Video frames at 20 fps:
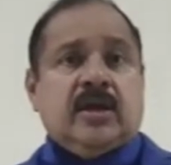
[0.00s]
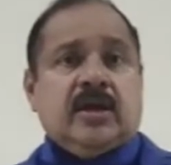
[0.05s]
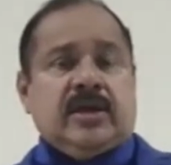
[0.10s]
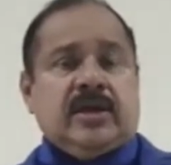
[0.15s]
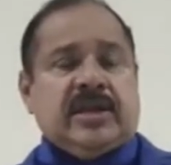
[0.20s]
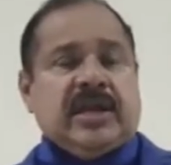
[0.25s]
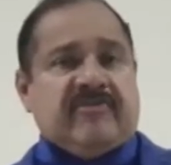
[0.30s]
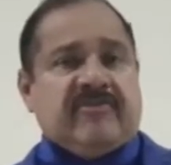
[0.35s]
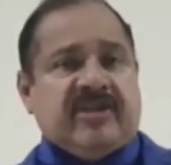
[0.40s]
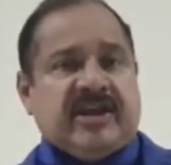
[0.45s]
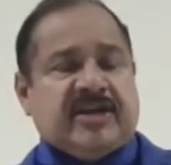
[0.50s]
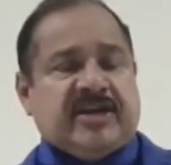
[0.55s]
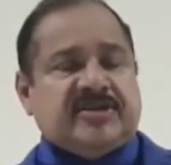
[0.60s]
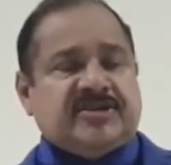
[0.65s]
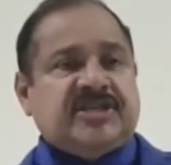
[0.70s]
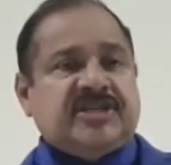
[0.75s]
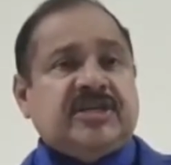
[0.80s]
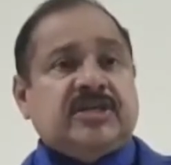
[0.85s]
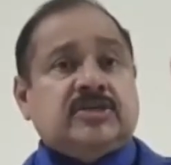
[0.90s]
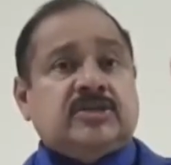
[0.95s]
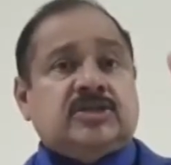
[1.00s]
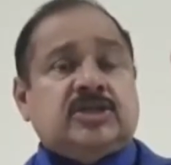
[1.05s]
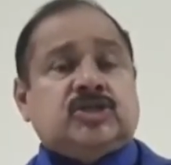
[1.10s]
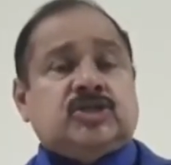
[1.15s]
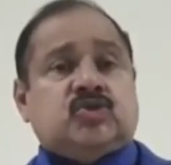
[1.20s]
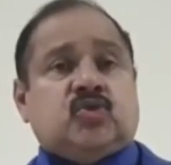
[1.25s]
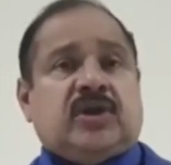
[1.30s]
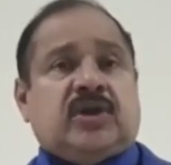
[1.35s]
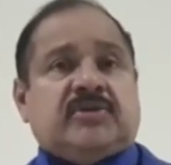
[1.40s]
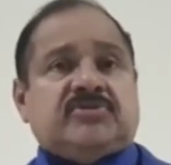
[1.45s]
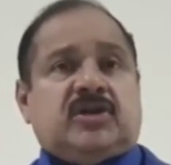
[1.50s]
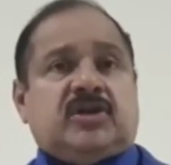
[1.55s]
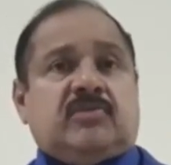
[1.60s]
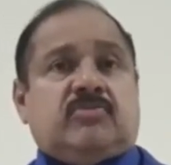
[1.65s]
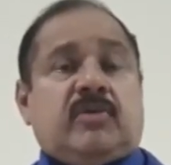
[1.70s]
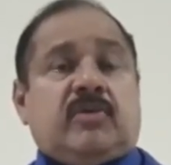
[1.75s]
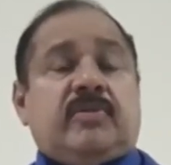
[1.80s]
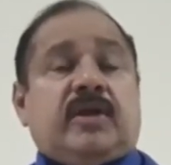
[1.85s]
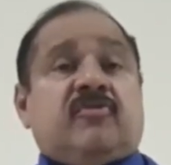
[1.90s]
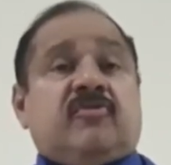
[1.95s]
In every country, these two types of
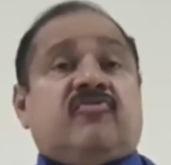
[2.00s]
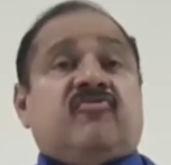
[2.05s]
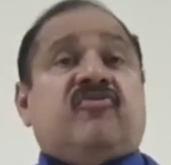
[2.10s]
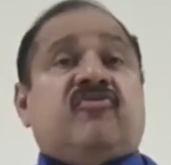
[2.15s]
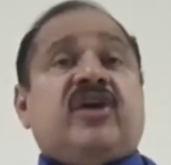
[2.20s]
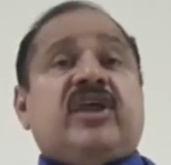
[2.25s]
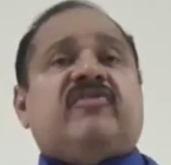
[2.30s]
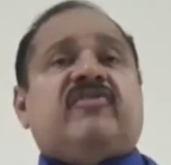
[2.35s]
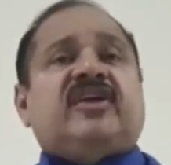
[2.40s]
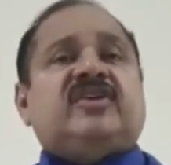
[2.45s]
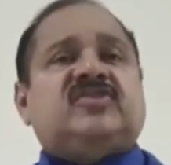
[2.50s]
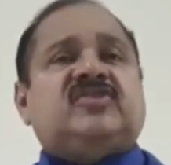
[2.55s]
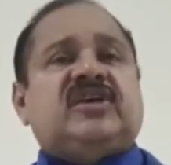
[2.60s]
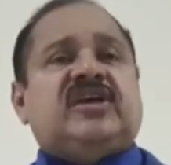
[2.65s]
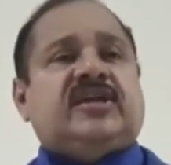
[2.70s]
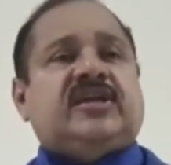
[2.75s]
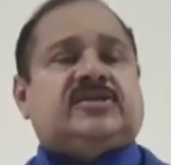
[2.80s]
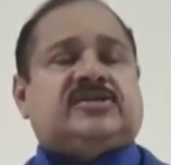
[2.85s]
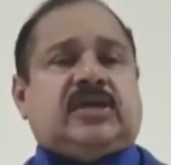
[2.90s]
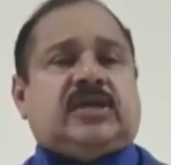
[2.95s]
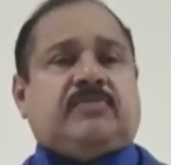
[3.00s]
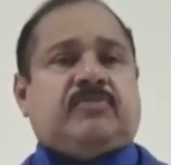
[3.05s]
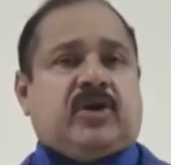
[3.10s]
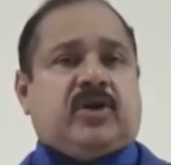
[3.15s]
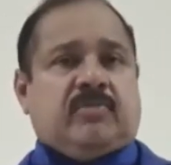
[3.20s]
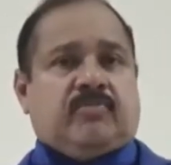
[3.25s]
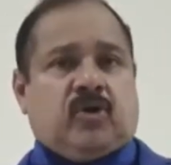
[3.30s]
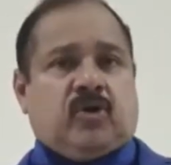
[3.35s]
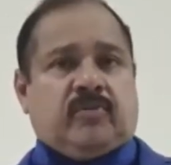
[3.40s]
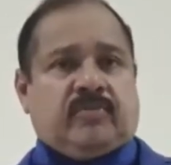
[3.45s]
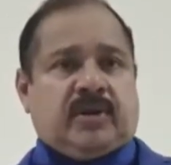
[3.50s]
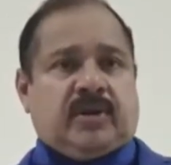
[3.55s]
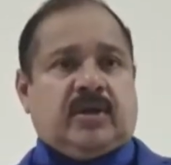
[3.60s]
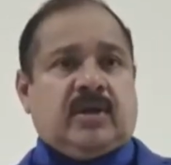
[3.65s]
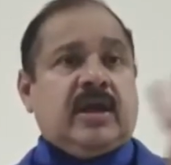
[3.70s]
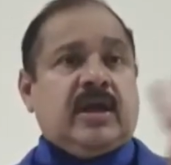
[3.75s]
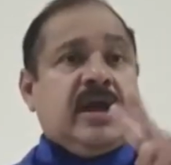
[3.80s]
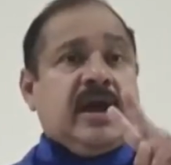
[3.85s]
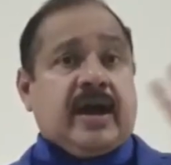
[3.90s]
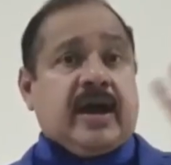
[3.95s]
unemployment are very, very serious type of unemployment,
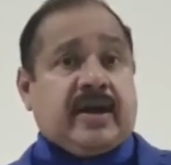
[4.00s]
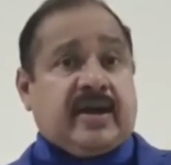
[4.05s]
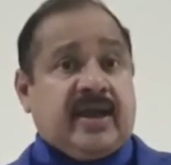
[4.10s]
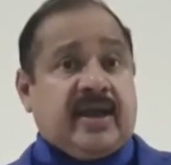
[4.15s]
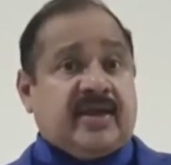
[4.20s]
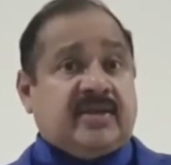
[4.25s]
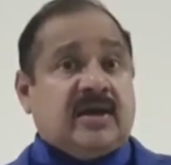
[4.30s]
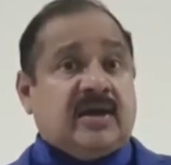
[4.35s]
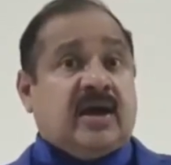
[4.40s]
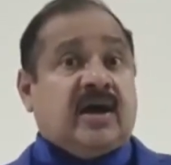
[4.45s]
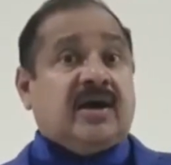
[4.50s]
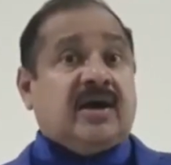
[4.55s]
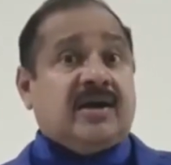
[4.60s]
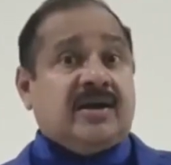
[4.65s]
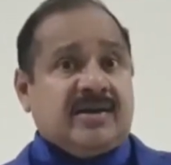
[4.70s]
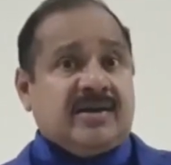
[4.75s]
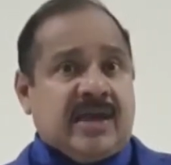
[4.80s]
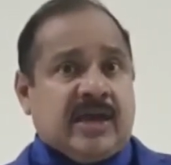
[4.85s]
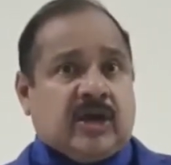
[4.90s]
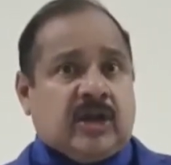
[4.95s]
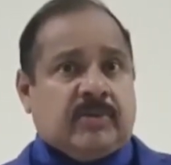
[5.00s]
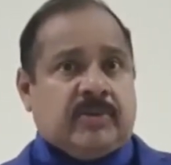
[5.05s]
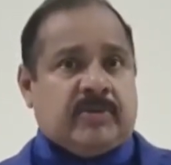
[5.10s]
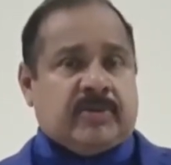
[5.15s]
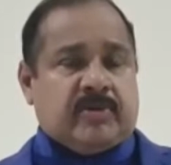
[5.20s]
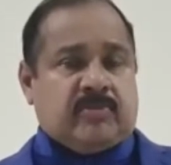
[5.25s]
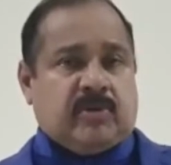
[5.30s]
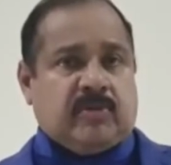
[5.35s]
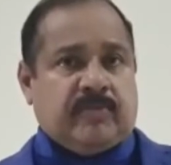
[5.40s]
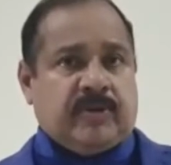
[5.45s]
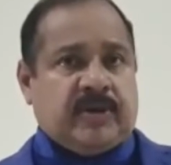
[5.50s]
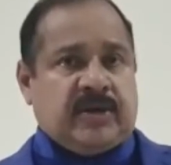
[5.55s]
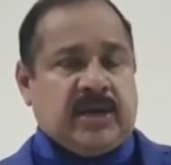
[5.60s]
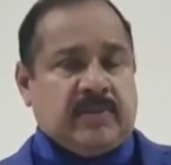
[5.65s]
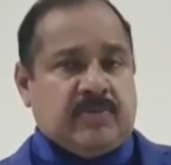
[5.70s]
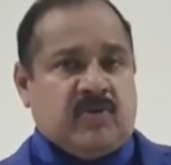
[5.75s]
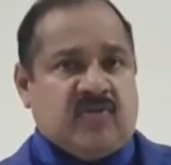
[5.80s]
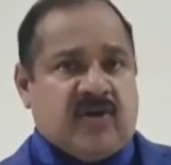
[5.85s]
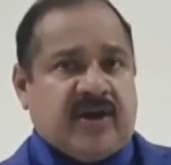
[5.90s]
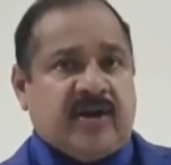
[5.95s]
unlike the equilibrium unemployment.
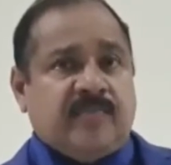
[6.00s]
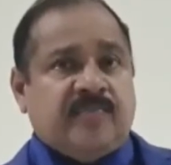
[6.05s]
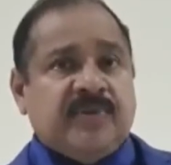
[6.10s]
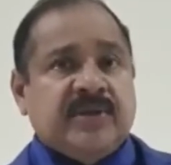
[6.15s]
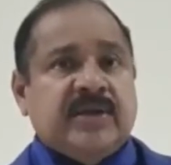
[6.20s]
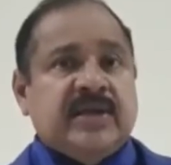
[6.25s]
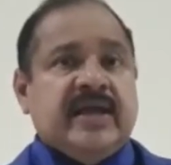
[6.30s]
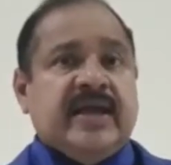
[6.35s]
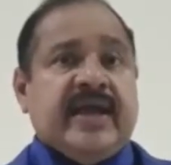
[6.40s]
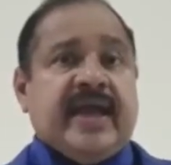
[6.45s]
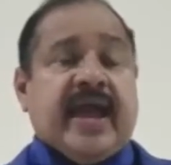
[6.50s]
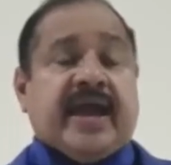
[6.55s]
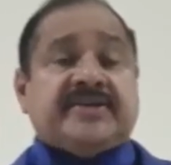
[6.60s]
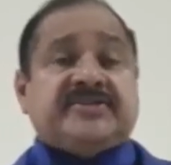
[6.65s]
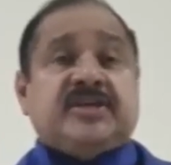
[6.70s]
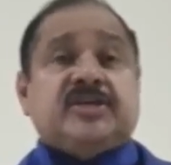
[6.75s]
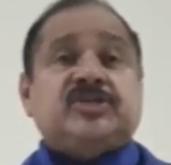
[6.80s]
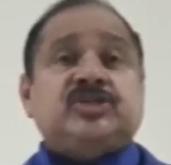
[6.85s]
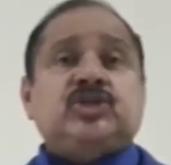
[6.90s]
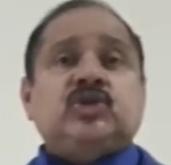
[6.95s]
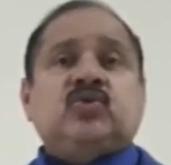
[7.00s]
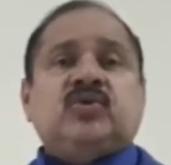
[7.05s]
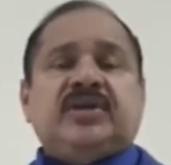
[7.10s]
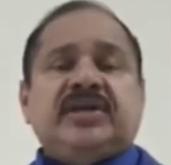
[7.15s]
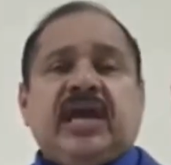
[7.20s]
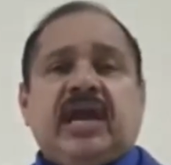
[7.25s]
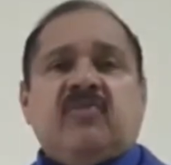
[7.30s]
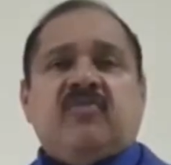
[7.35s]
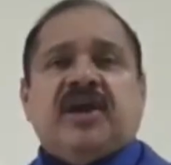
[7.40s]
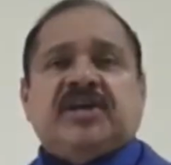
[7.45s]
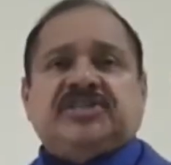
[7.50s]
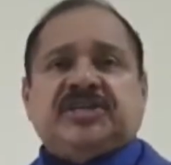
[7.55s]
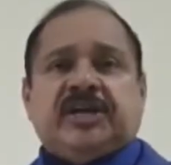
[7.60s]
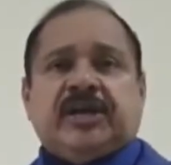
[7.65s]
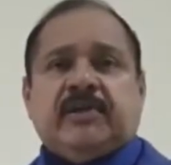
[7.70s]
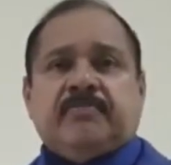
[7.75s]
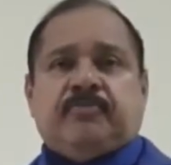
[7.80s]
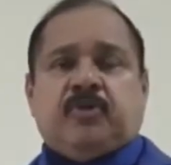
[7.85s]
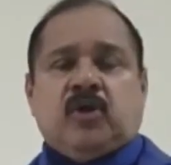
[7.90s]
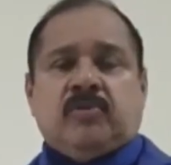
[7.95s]
Number one, excessive real wage
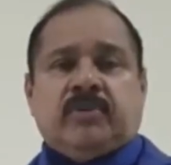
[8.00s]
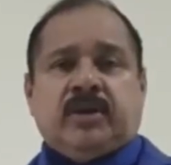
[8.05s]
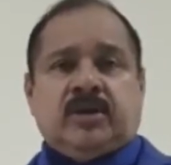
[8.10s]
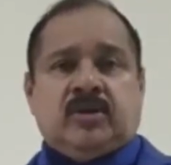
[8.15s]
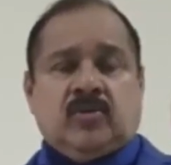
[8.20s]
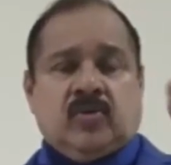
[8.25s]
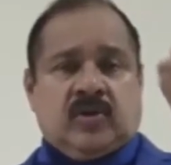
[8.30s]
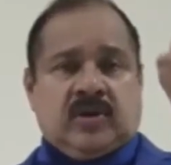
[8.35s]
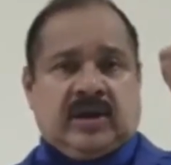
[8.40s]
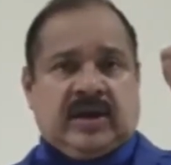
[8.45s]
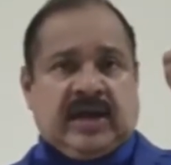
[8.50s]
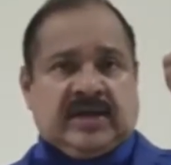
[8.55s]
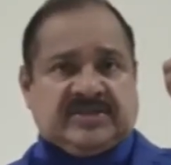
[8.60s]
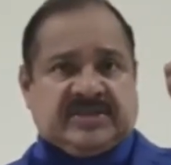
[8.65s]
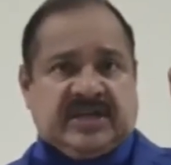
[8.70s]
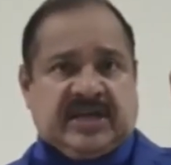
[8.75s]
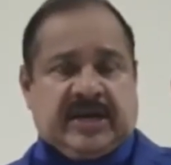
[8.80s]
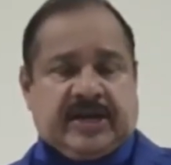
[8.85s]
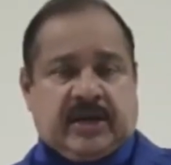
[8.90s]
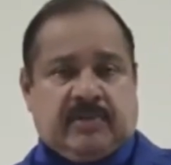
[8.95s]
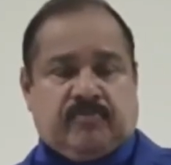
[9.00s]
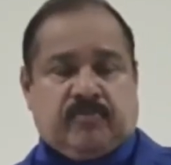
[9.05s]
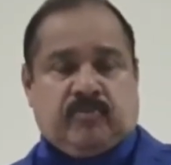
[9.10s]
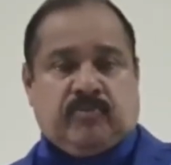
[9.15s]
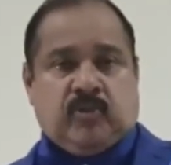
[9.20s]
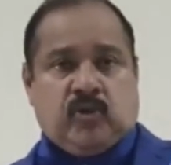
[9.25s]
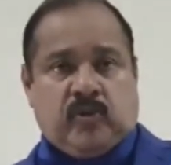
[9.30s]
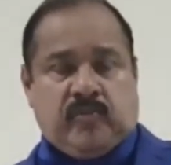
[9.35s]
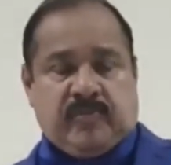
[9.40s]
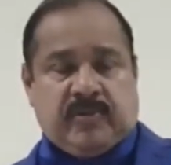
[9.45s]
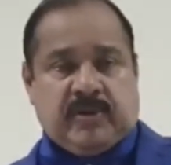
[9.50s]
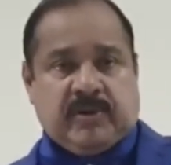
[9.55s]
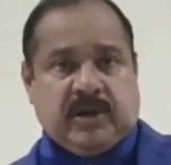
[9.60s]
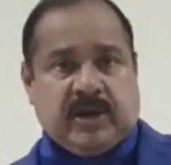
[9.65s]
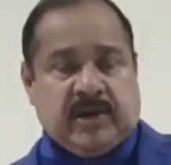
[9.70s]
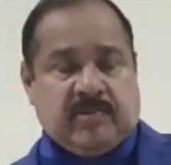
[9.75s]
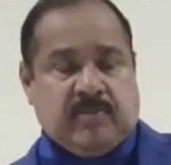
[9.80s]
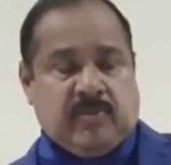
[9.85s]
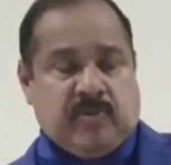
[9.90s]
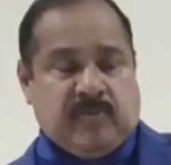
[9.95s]
unemployment or classical
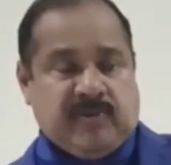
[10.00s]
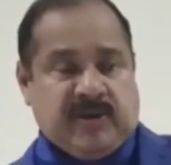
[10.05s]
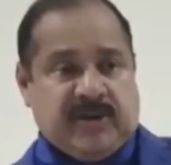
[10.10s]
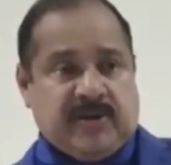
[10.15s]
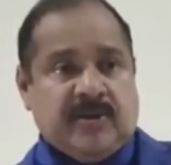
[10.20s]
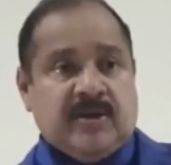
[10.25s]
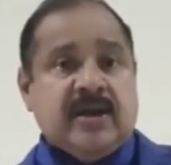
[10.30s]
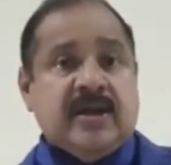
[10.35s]
unemployment.